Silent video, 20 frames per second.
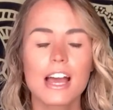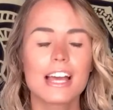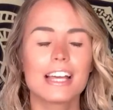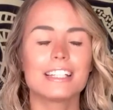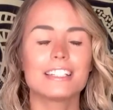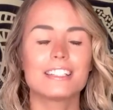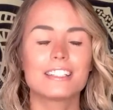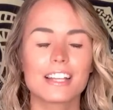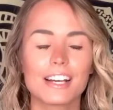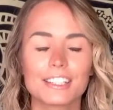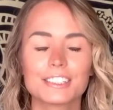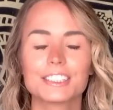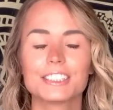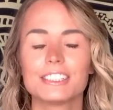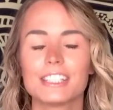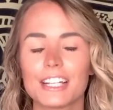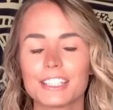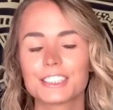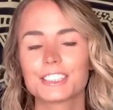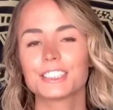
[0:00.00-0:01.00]
It
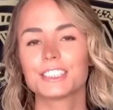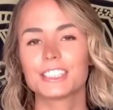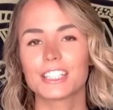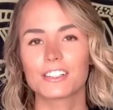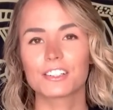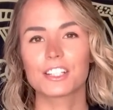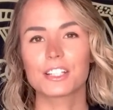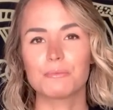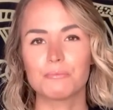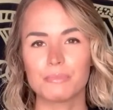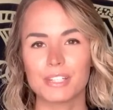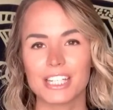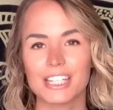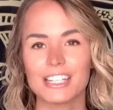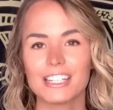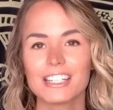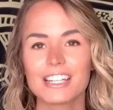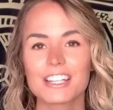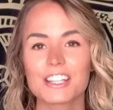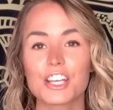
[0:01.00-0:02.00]
doesn't necessarily
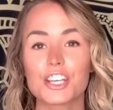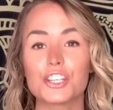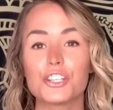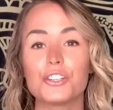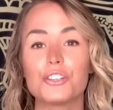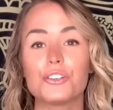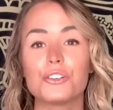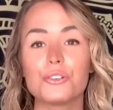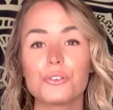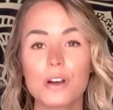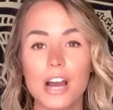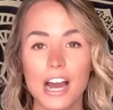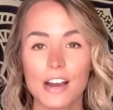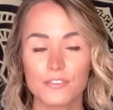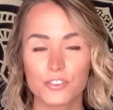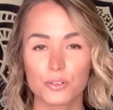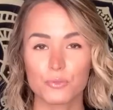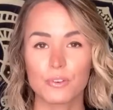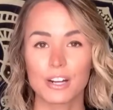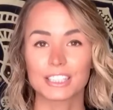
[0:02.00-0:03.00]
mean that you
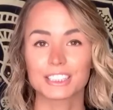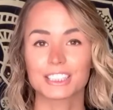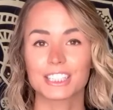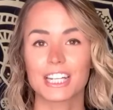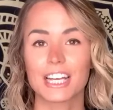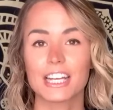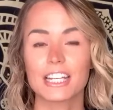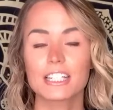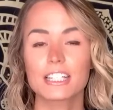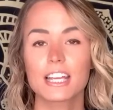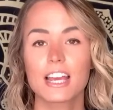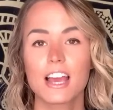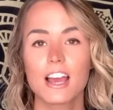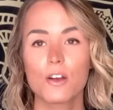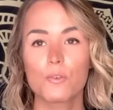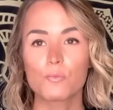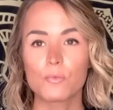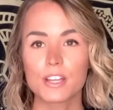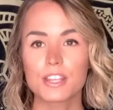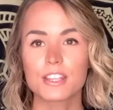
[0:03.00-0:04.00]
have to resonate
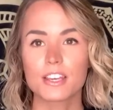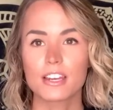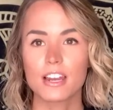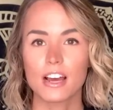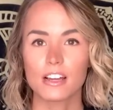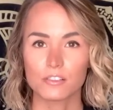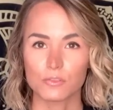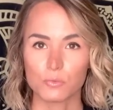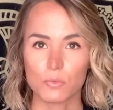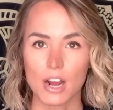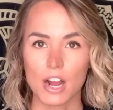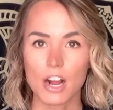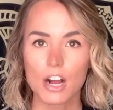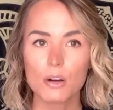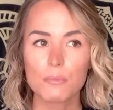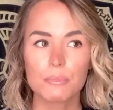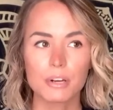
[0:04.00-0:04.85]
with it as well,